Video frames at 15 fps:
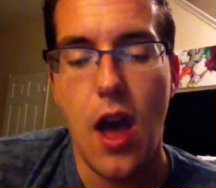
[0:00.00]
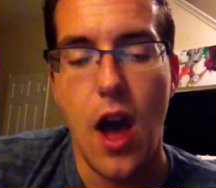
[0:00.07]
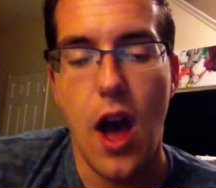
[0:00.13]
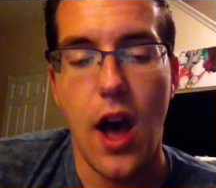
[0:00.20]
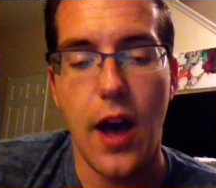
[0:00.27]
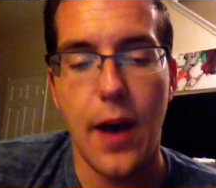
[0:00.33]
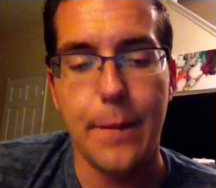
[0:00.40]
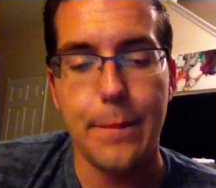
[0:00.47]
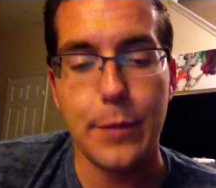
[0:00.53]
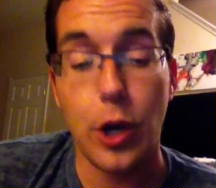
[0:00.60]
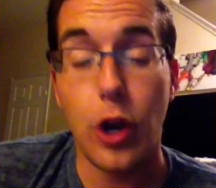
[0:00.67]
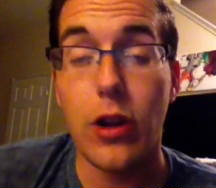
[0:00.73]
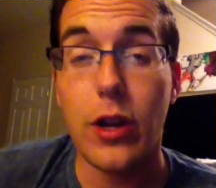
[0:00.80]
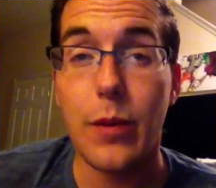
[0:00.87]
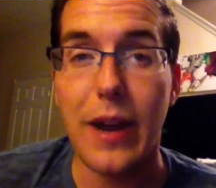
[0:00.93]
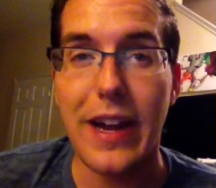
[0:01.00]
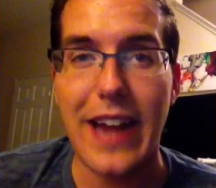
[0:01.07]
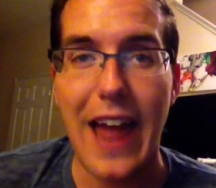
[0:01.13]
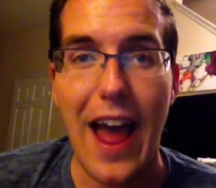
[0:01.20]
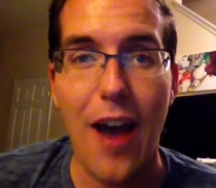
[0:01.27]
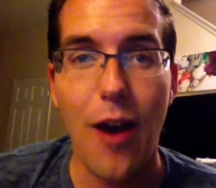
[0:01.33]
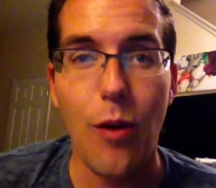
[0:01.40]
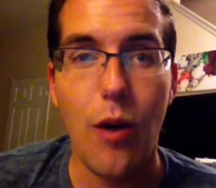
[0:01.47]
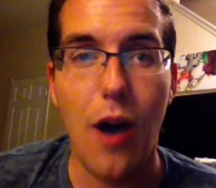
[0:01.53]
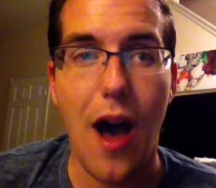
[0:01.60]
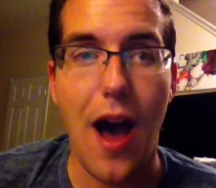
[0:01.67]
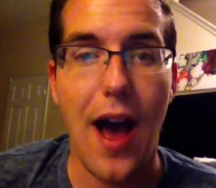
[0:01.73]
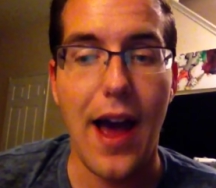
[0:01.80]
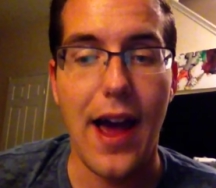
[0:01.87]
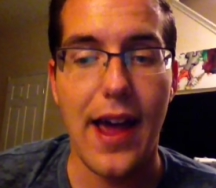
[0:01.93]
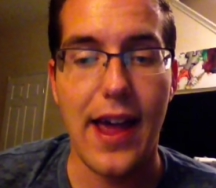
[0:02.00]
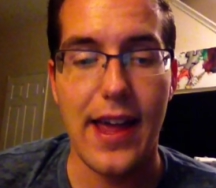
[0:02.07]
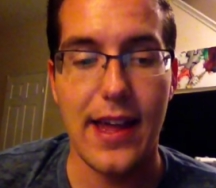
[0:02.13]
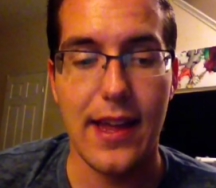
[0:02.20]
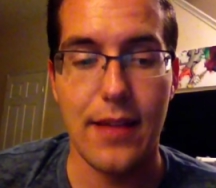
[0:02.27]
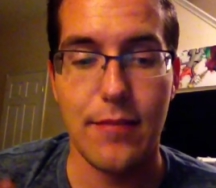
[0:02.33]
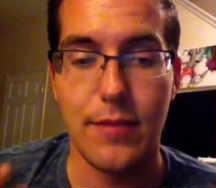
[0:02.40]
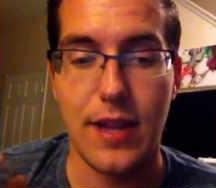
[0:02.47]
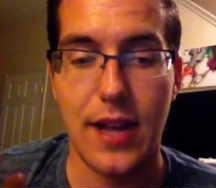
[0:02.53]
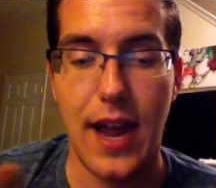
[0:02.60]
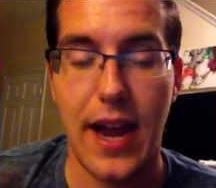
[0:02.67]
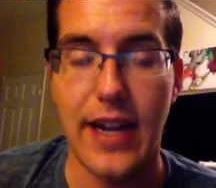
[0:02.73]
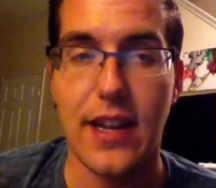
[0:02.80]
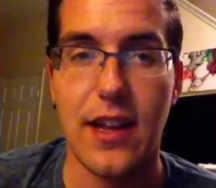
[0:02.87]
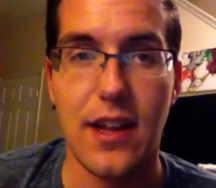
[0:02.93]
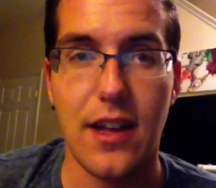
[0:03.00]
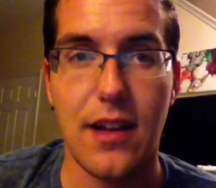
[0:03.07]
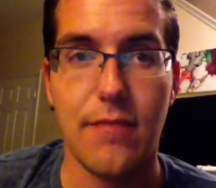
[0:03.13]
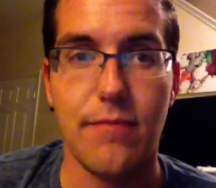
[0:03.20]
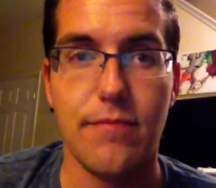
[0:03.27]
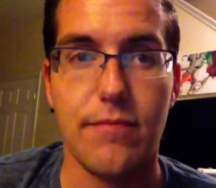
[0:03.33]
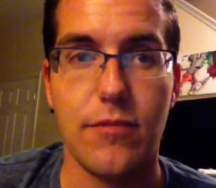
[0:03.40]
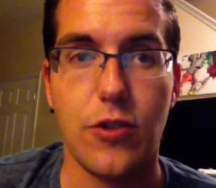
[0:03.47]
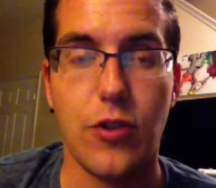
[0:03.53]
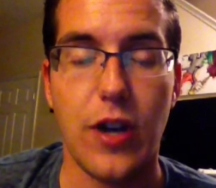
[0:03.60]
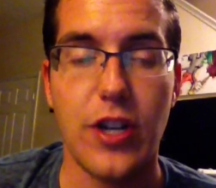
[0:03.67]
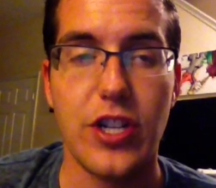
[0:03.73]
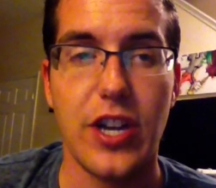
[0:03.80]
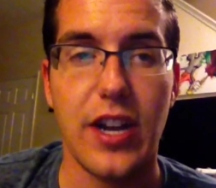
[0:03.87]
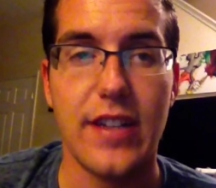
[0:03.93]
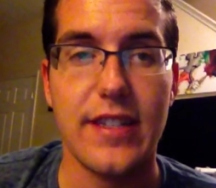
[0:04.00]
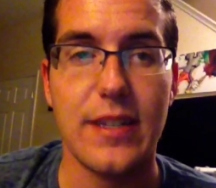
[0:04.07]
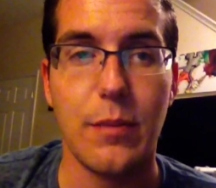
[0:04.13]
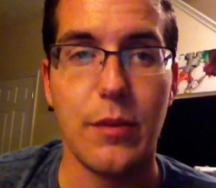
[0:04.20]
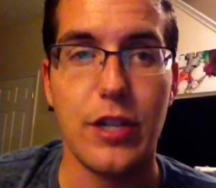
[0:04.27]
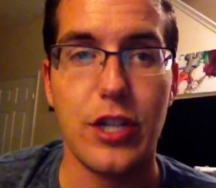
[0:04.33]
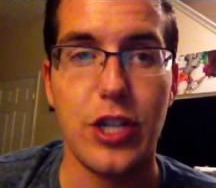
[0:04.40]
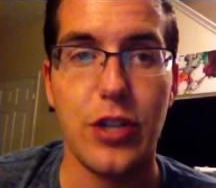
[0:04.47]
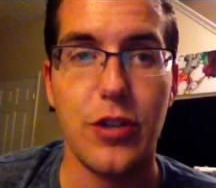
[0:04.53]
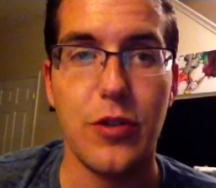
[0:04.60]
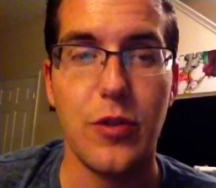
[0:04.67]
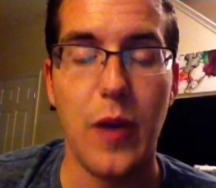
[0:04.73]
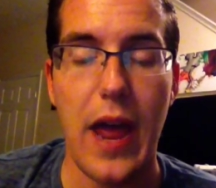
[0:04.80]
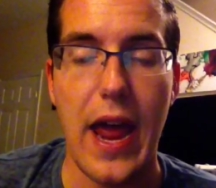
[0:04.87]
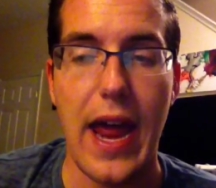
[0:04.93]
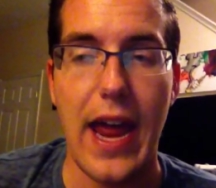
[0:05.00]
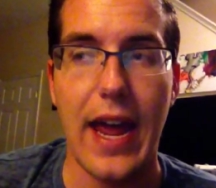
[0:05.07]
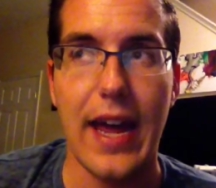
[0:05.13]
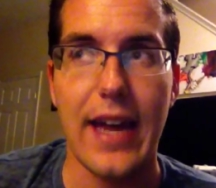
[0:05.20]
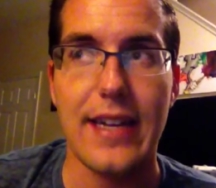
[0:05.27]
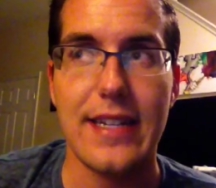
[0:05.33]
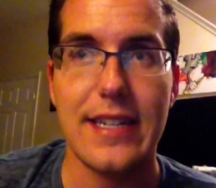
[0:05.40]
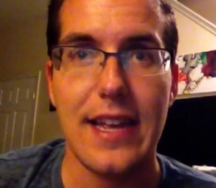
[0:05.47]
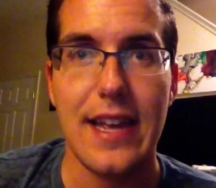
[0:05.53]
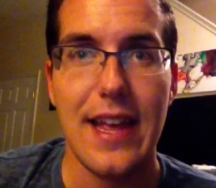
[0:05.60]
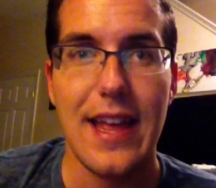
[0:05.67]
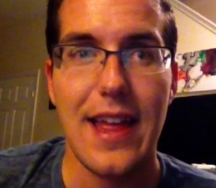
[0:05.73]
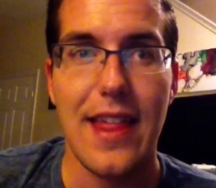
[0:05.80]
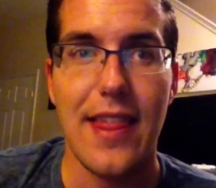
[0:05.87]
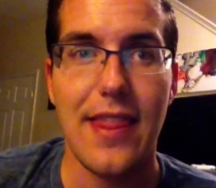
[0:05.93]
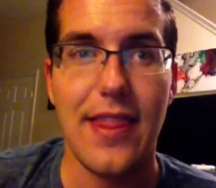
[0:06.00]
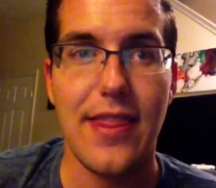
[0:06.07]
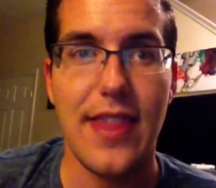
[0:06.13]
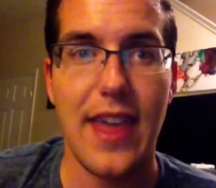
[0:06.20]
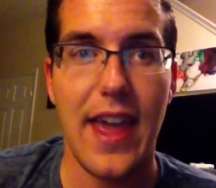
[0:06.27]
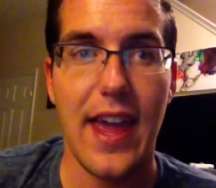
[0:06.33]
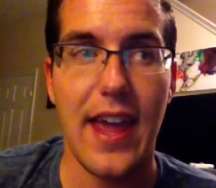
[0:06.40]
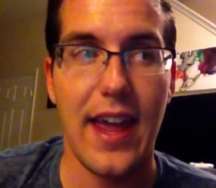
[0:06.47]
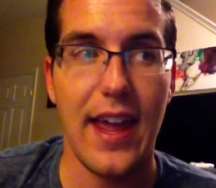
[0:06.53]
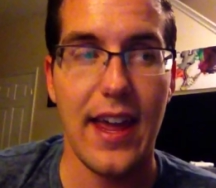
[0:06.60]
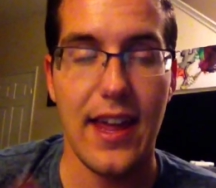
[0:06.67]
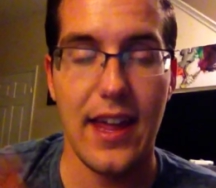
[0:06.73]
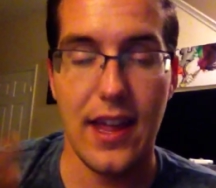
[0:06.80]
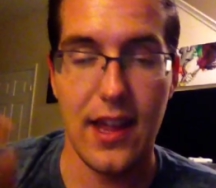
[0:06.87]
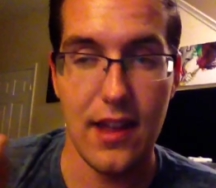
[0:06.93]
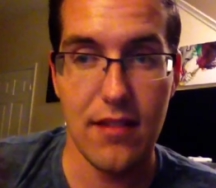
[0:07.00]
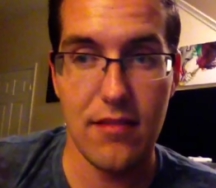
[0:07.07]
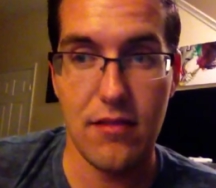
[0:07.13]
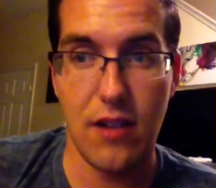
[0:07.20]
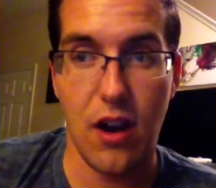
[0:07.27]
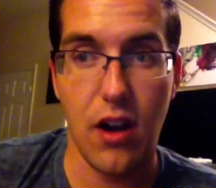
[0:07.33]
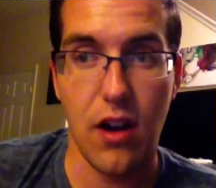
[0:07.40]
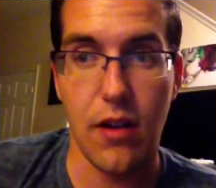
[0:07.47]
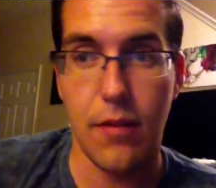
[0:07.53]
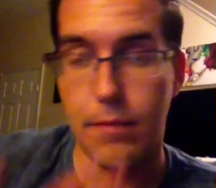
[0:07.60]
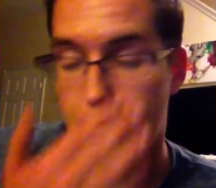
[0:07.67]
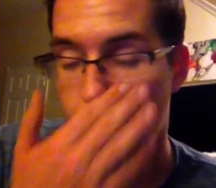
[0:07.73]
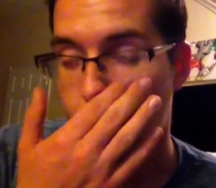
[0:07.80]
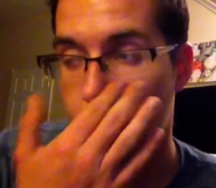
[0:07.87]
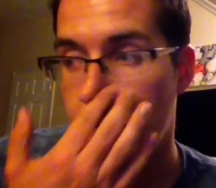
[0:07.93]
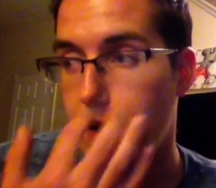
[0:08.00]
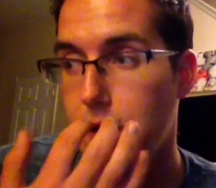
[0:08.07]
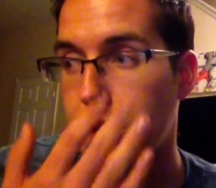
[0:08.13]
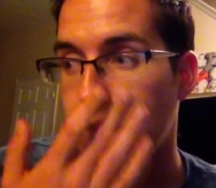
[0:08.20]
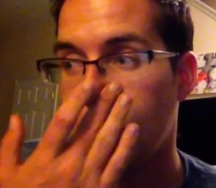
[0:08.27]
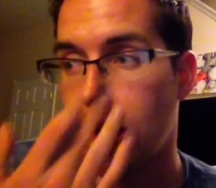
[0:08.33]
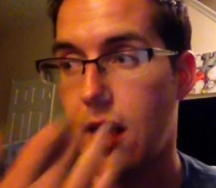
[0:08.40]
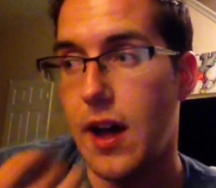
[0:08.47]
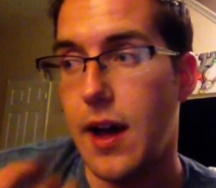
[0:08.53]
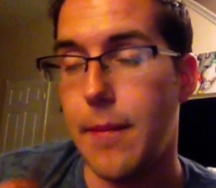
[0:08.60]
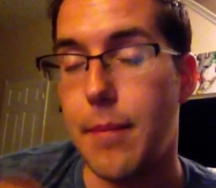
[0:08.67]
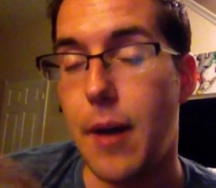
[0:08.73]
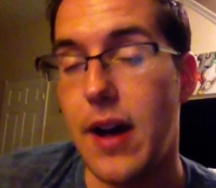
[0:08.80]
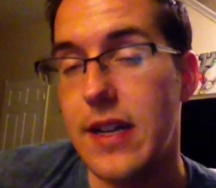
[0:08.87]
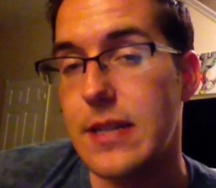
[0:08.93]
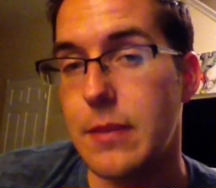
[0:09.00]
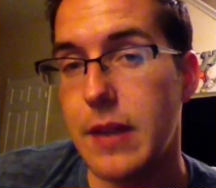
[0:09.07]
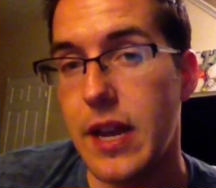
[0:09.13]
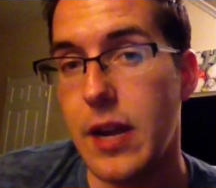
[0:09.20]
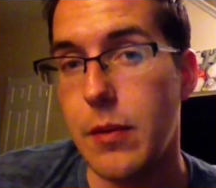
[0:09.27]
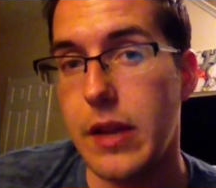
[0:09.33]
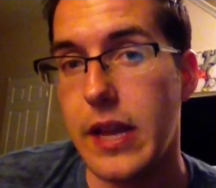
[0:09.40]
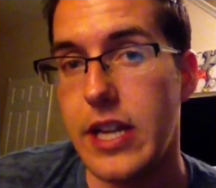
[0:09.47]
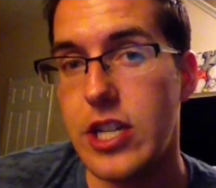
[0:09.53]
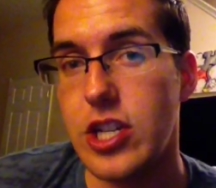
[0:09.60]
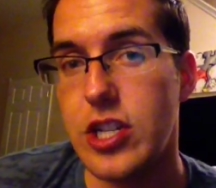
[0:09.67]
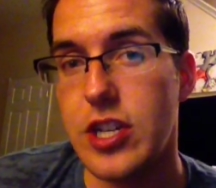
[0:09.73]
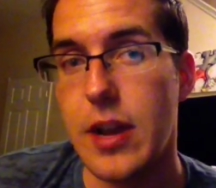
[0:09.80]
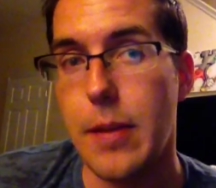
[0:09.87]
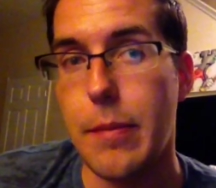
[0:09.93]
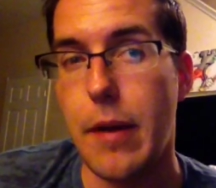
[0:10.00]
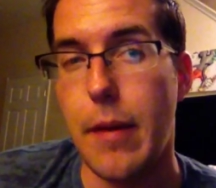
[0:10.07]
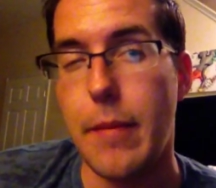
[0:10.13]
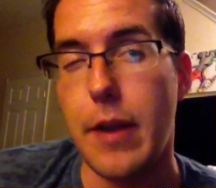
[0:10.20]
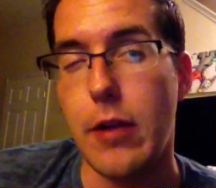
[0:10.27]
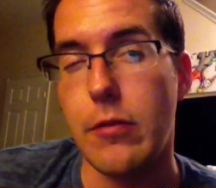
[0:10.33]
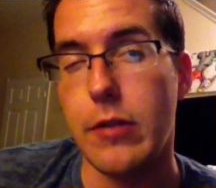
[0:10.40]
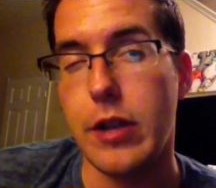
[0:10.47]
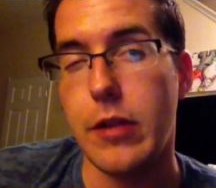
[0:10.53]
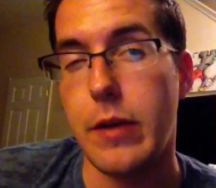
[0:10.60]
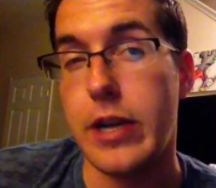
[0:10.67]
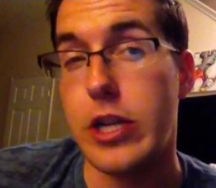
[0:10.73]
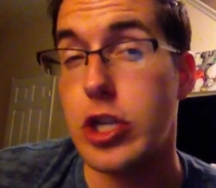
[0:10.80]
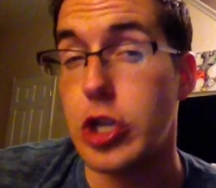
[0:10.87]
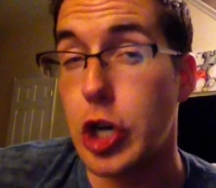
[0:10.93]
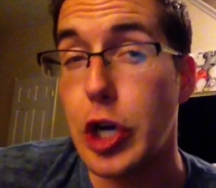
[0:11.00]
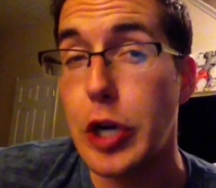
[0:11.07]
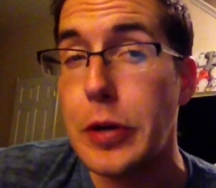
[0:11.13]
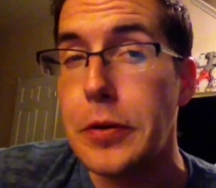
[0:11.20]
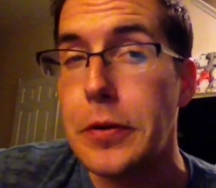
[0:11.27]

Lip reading: Currently right now, I am kind of crushing on someone too, and they are possibly in a relationship. I'm not really quite sure.